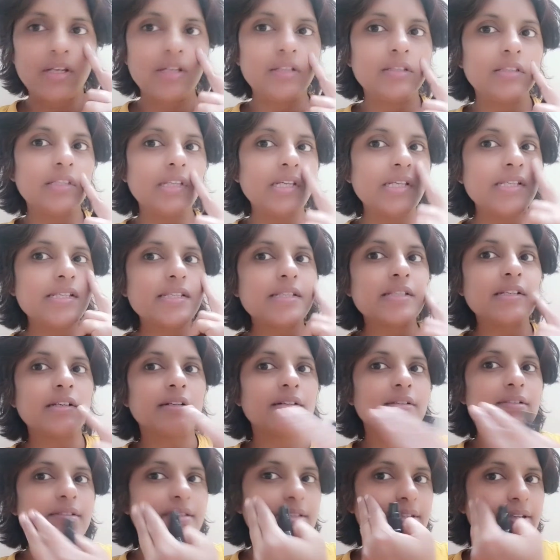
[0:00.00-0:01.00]
this
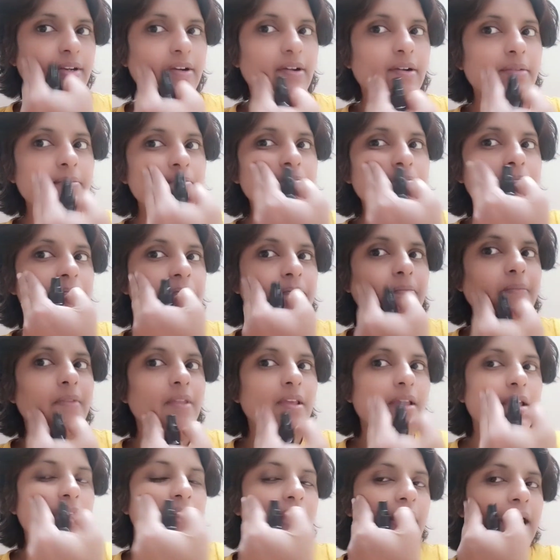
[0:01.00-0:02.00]
serum,
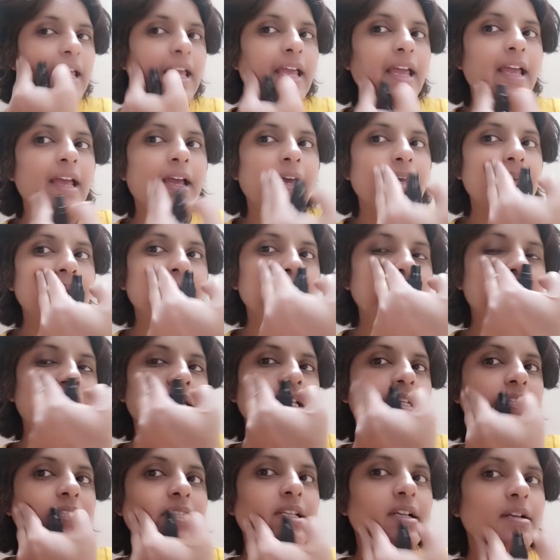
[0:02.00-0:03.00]
and it
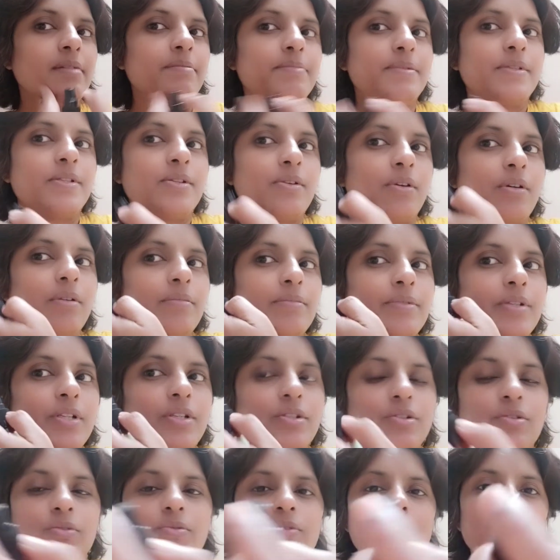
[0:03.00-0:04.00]
gets absorbed
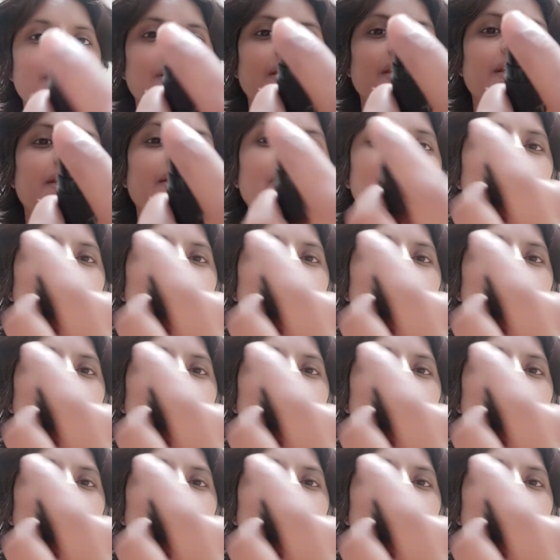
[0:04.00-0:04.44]
totally.